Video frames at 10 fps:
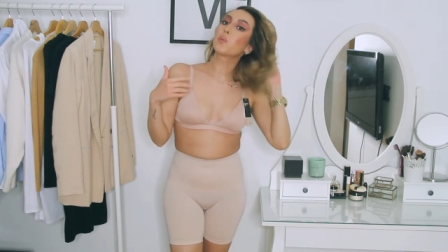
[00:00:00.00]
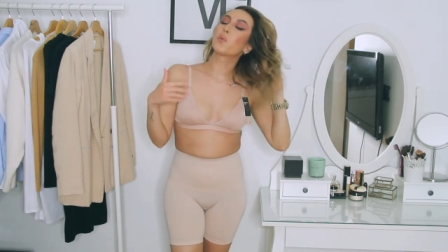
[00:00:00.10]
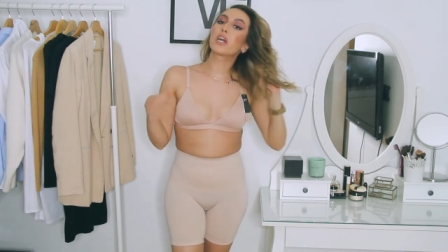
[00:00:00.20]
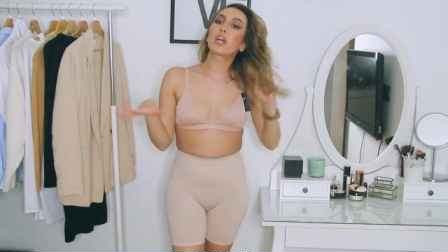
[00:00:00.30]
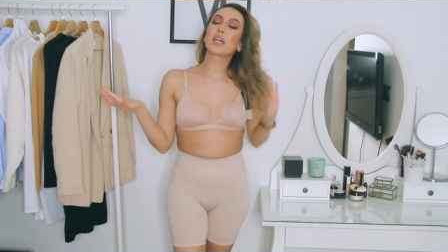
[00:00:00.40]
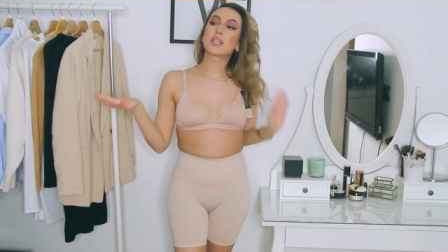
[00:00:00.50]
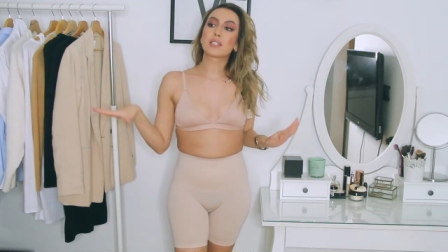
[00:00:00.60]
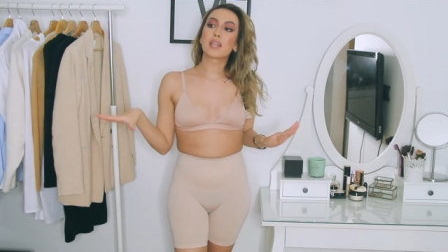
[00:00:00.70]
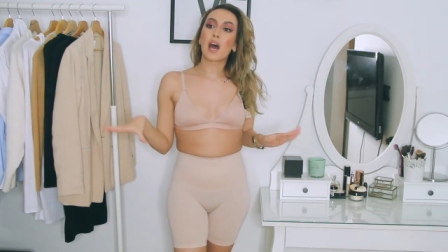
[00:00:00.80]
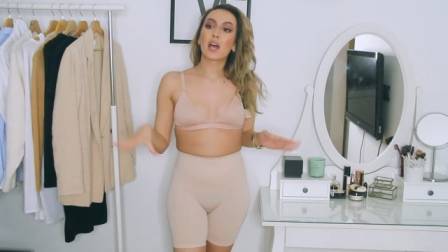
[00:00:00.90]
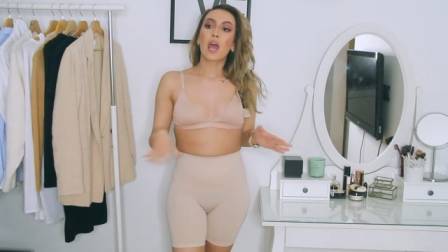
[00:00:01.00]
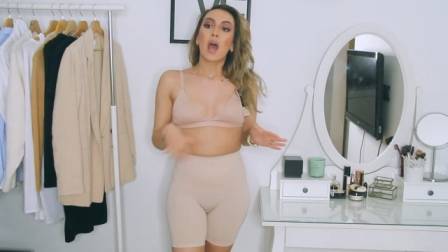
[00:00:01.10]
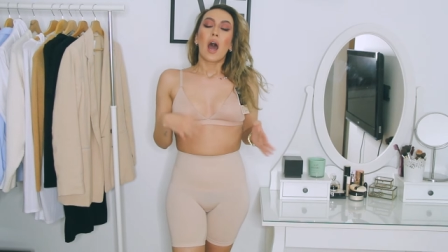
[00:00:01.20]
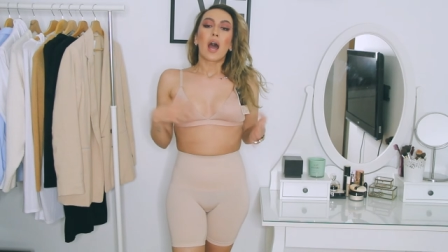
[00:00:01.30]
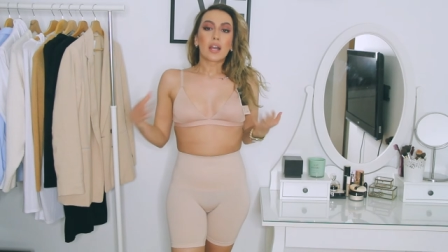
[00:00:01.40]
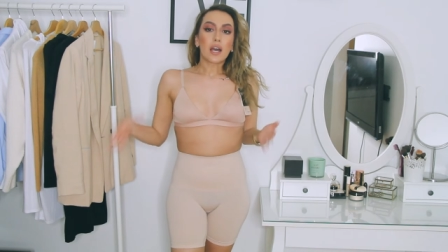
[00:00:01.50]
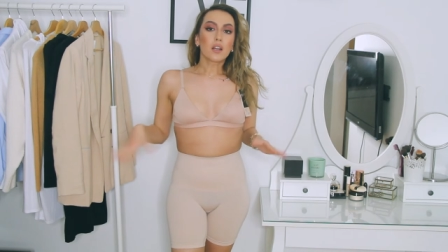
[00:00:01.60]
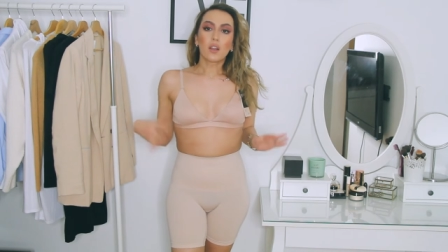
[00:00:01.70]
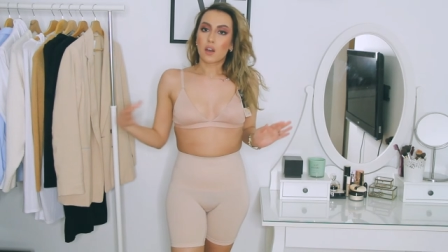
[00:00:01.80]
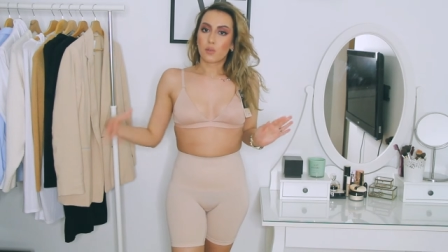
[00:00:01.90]
wear is that I got a
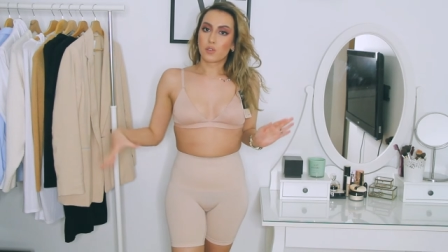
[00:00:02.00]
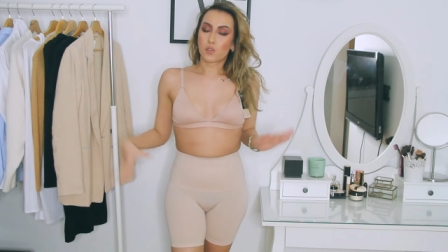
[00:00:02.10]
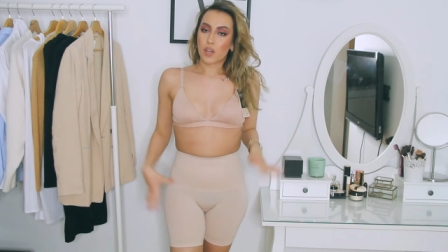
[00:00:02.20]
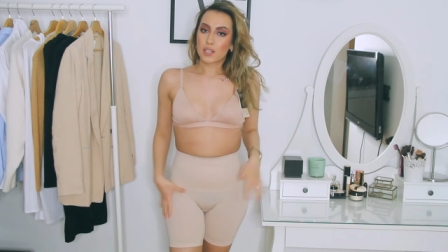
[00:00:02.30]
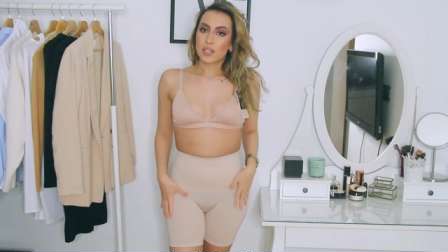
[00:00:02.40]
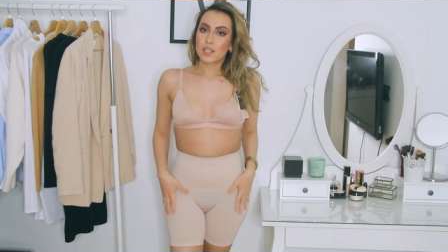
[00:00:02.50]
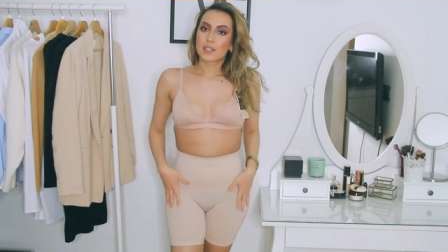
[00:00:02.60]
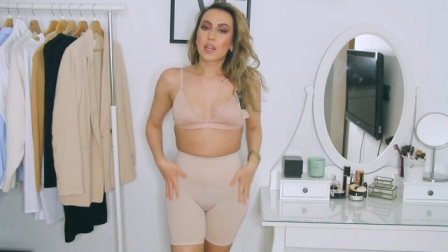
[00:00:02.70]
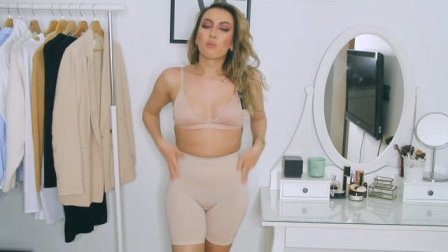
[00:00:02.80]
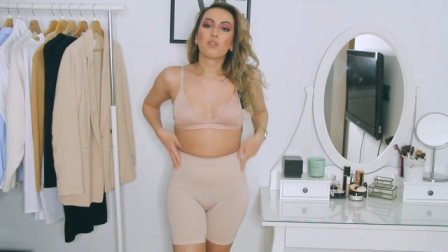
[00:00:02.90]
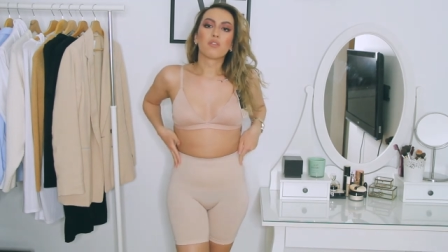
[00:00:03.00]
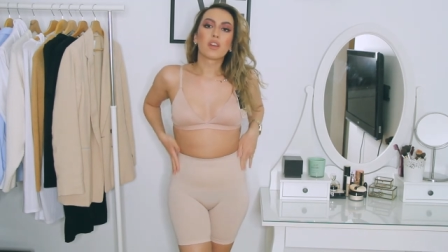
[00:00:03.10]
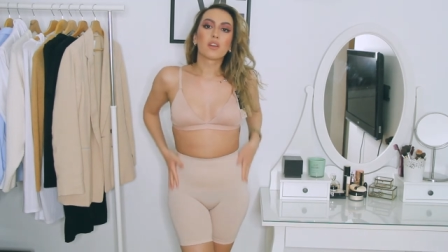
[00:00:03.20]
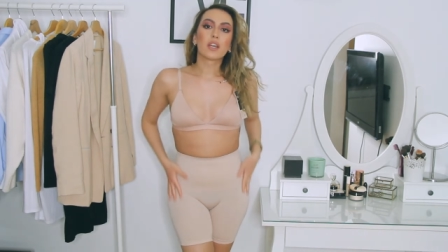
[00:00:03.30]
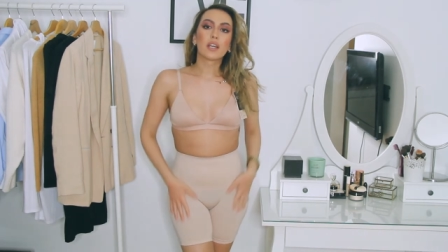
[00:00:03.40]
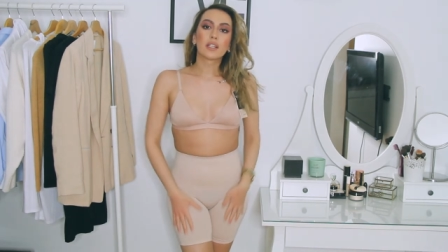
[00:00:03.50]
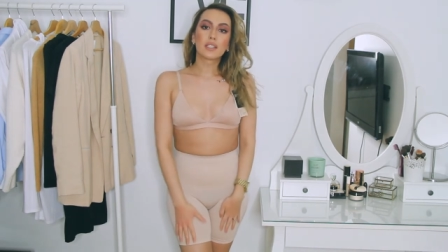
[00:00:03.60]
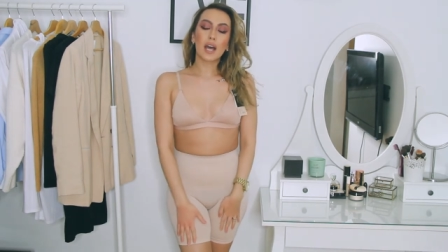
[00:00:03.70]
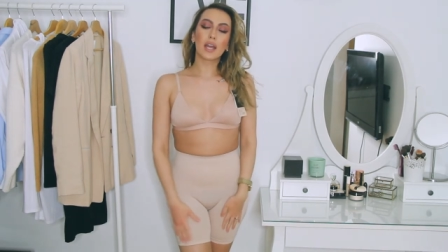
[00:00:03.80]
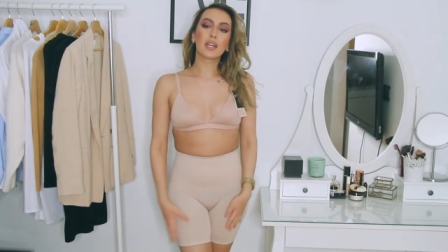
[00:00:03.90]
lot of dresses that were very
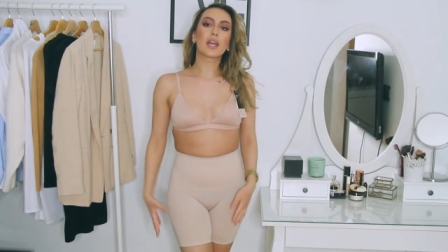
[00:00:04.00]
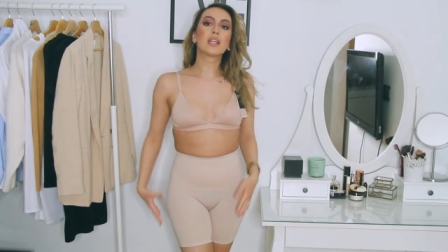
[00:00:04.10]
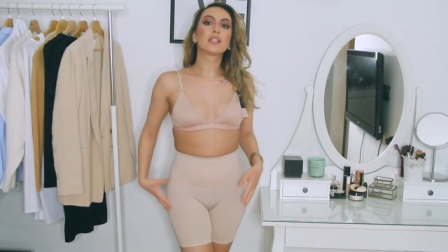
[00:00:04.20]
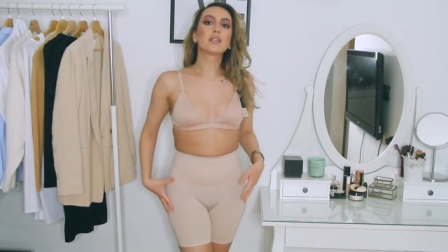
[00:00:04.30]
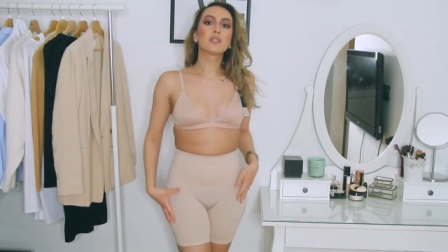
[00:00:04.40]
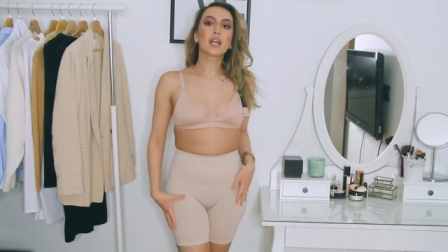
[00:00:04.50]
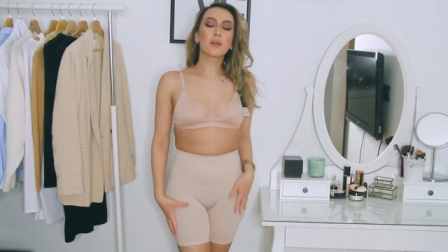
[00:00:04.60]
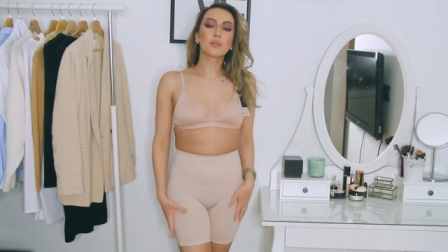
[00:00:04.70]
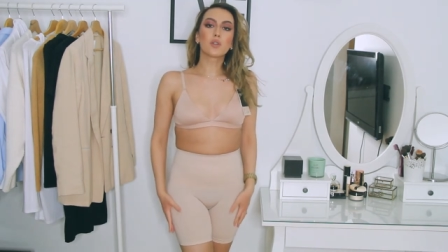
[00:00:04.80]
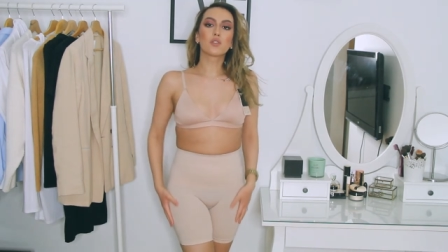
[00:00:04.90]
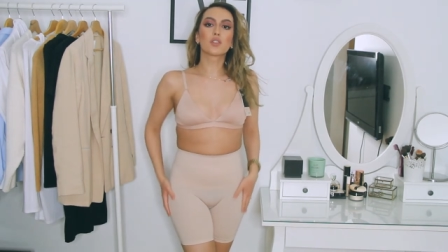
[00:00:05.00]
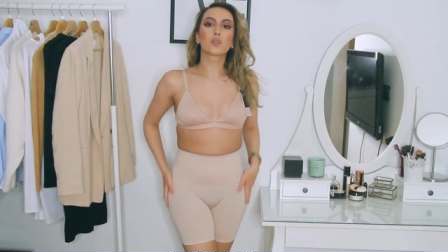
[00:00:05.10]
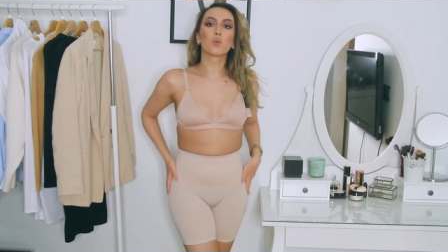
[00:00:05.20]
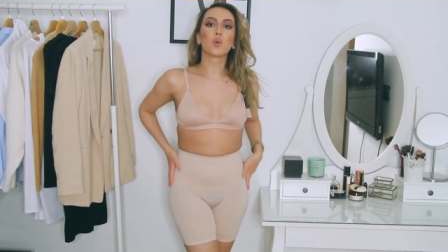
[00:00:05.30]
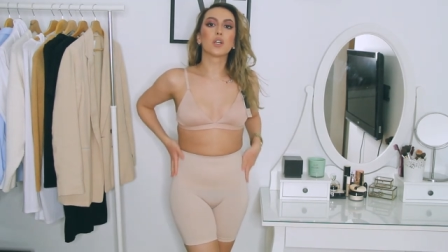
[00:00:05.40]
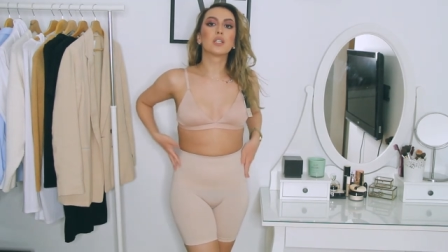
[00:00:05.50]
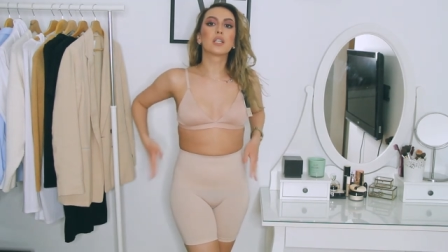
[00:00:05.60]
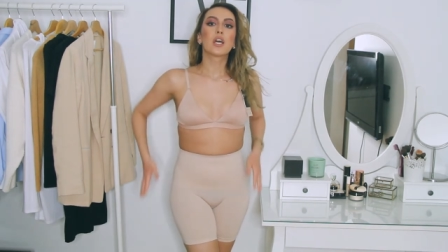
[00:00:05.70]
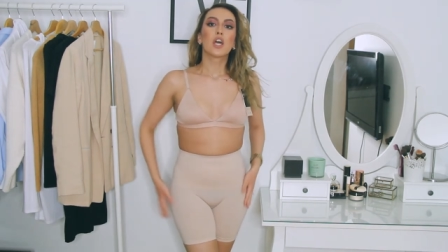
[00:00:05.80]
tight and sometimes you just want